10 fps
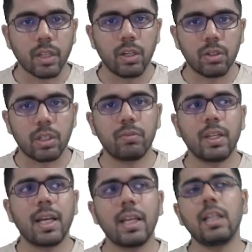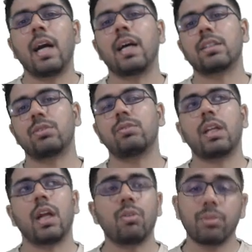Okay, when I'll ask you that
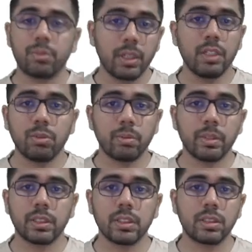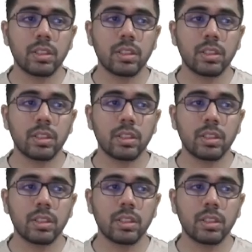out of 22 questions